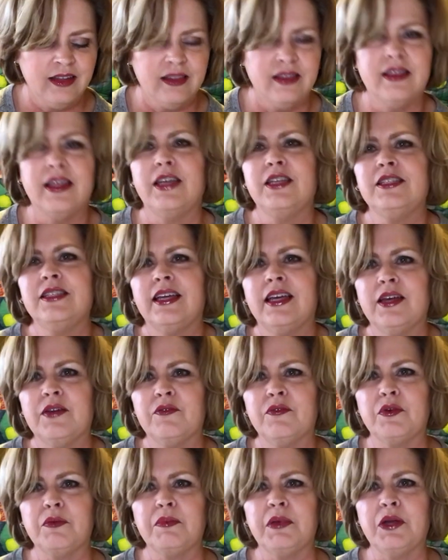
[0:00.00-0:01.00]
Thanks
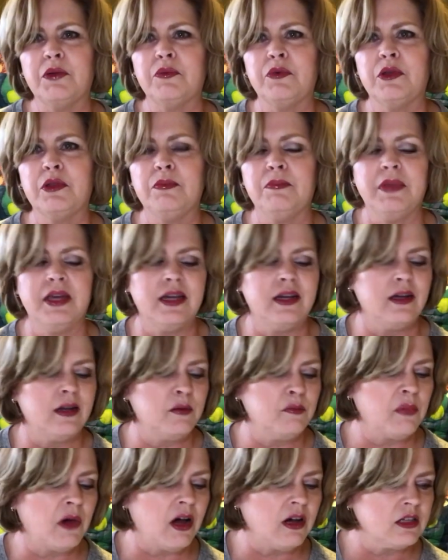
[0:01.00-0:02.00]
again for being with me and
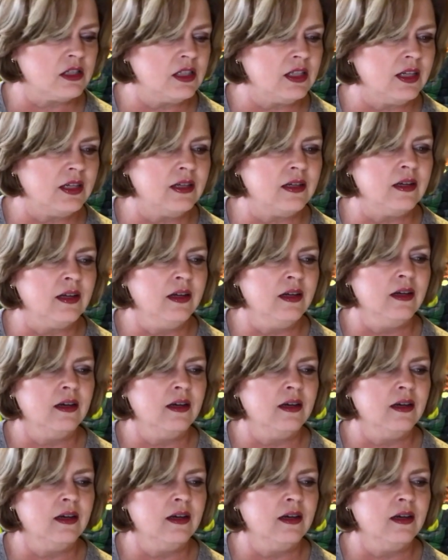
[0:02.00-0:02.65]
unboxing